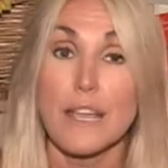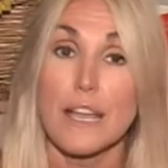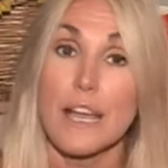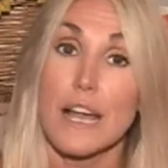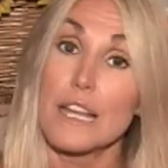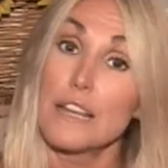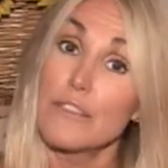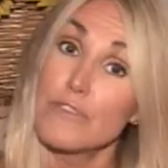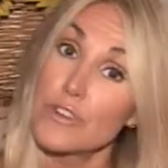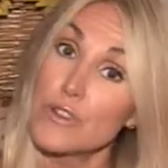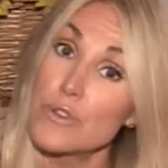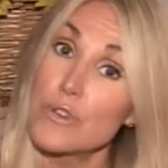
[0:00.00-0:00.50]

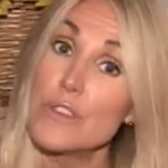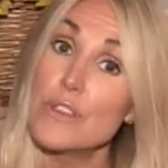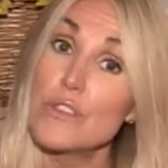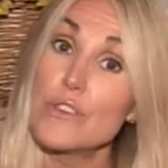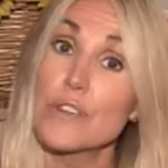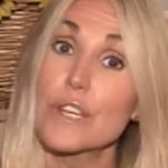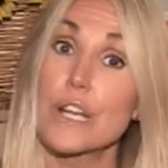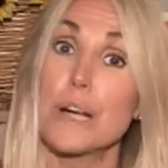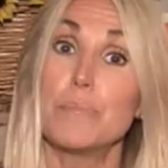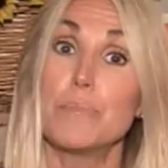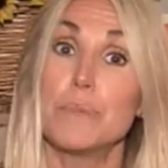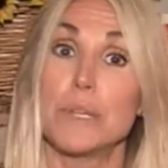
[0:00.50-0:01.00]
And if you're in their
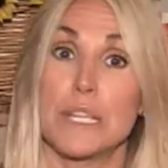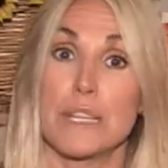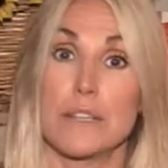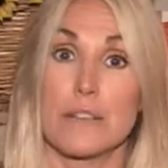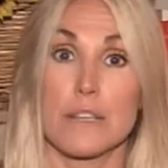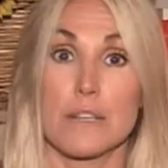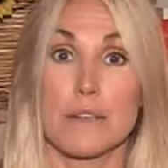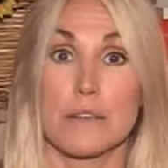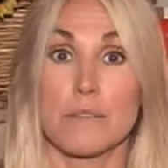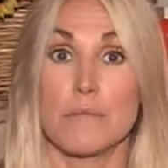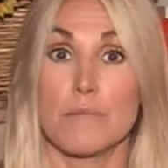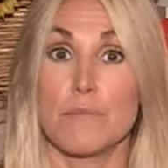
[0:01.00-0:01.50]
company,
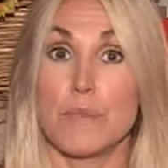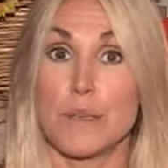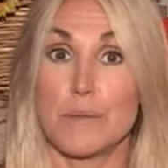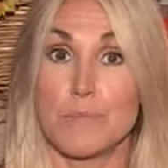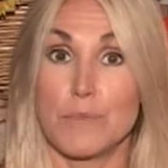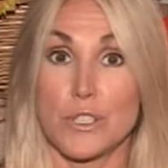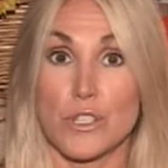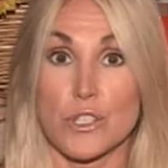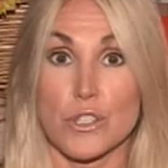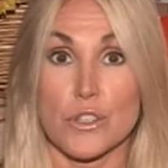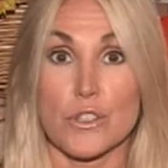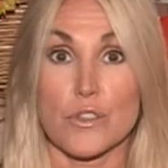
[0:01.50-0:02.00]
then maybe
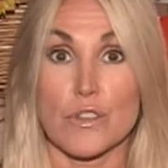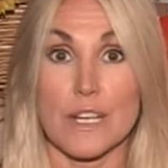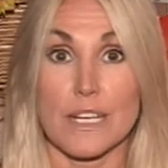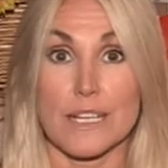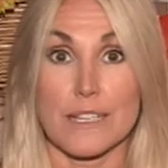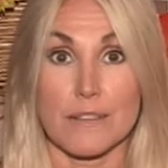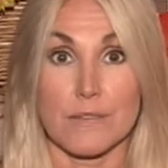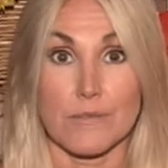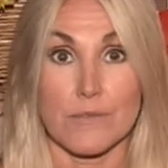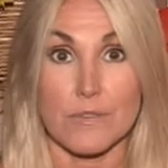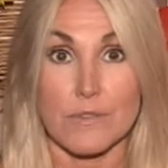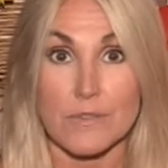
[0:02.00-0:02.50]
just try to
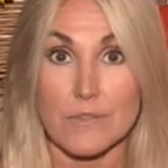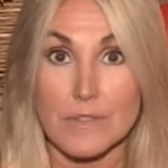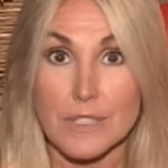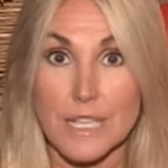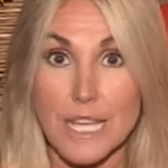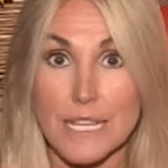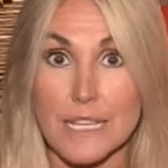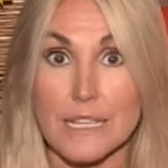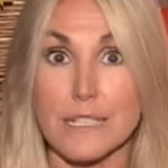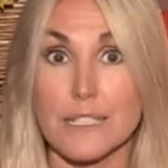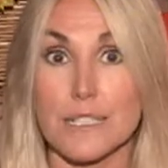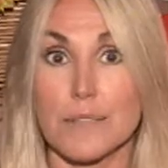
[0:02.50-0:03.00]

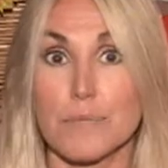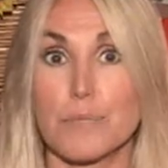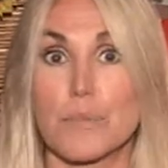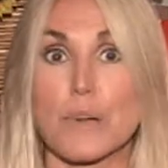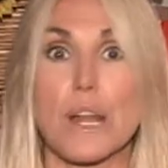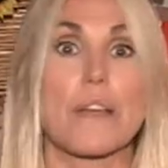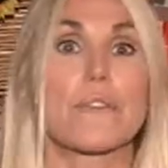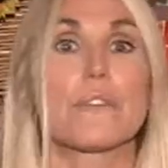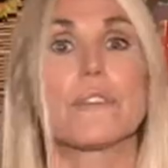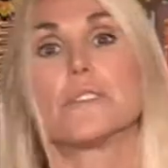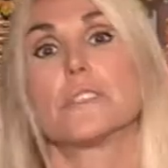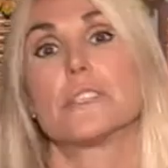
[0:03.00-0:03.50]
take a deep
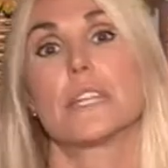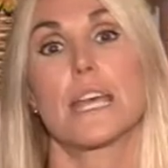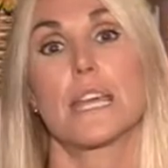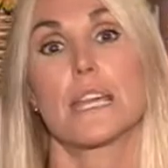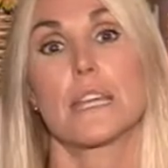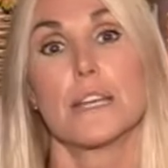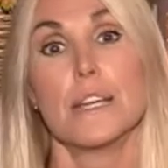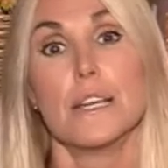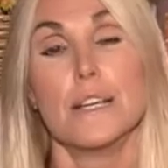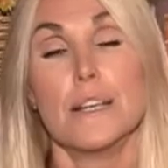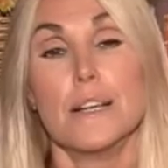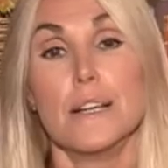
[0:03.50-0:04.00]
breath and say,
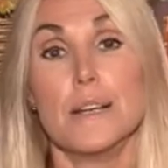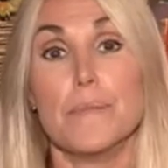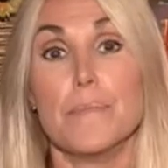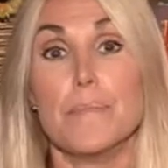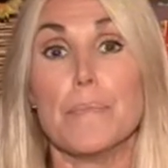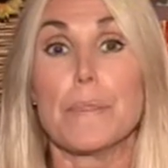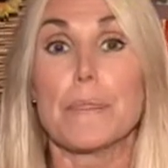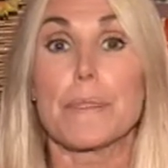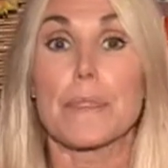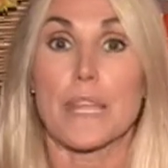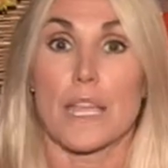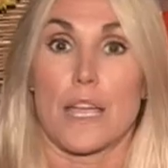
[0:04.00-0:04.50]

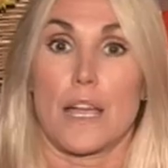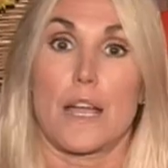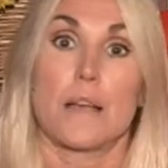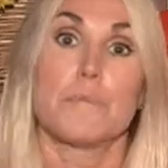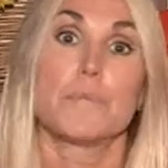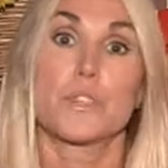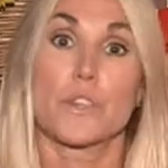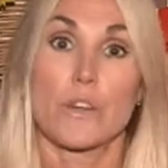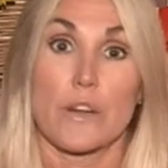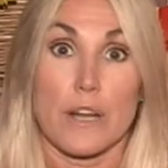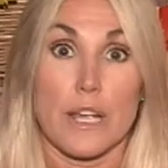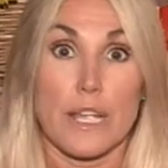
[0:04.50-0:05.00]
I'm
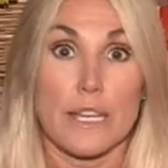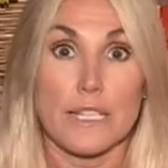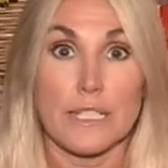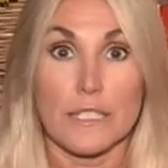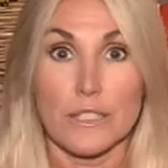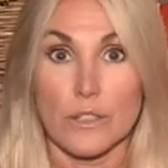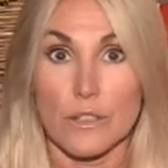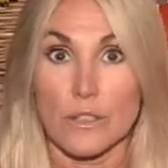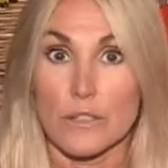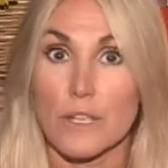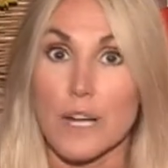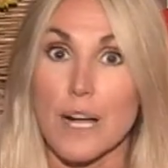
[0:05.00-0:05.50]
sorry, I need to
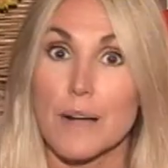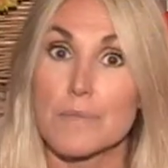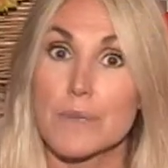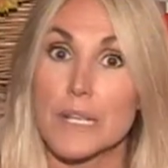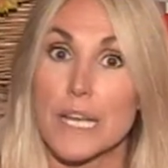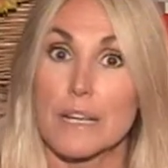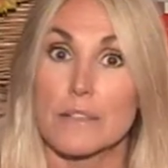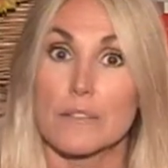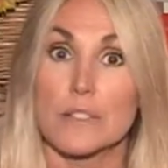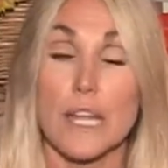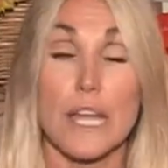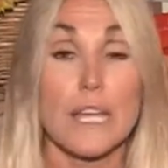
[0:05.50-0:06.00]
go calm
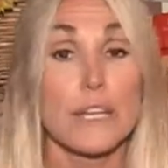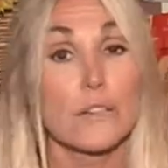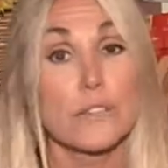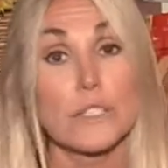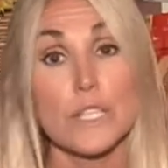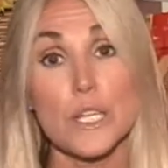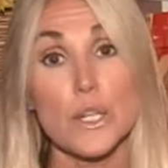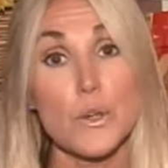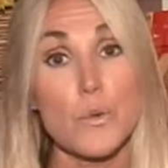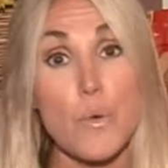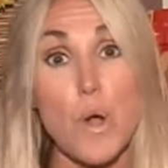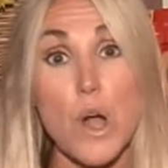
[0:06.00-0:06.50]
down. And go
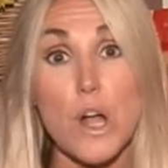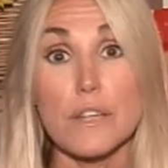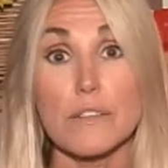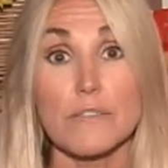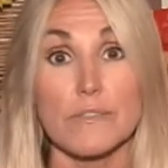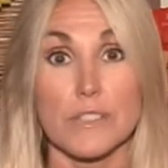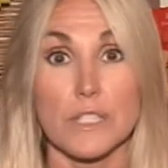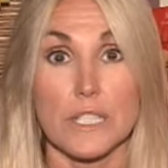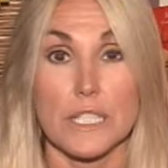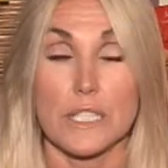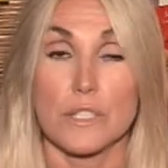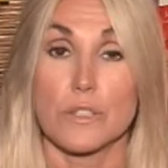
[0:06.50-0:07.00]
take a walk if
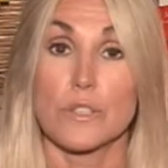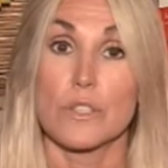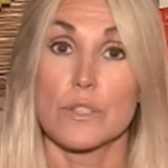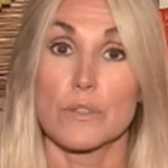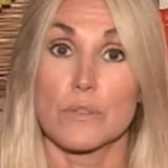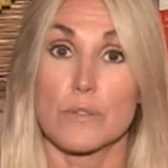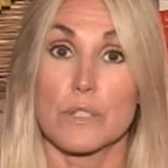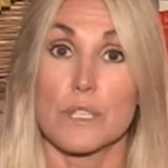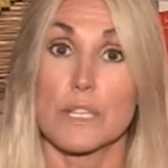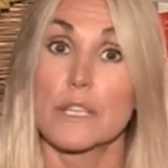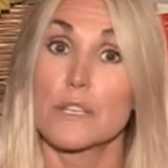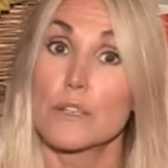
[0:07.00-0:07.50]
you need to.
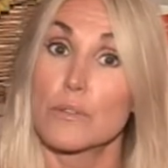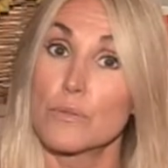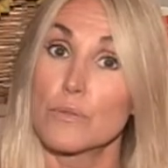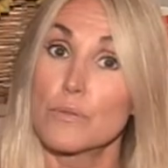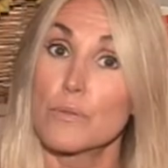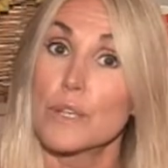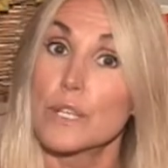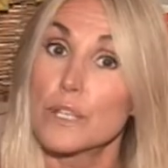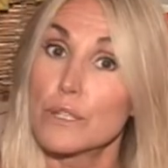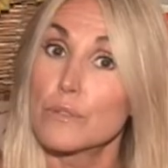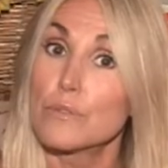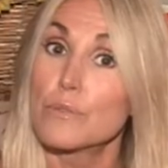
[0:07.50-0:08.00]
It'll,
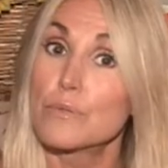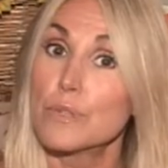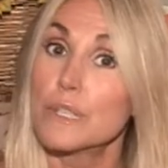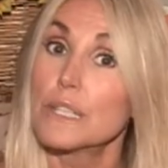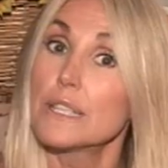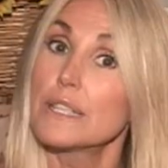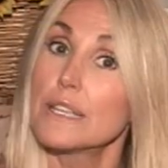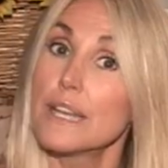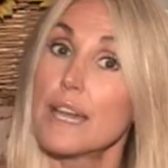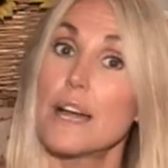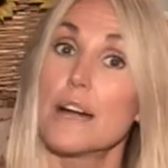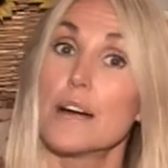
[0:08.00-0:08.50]
it'll
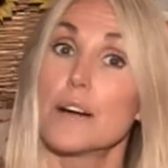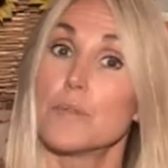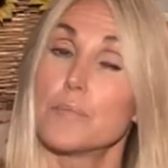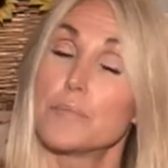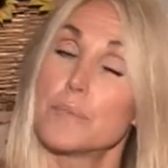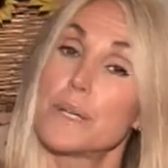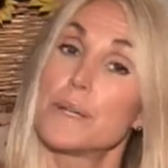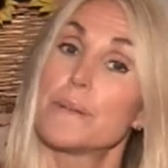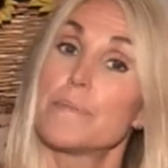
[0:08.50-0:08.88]
really help.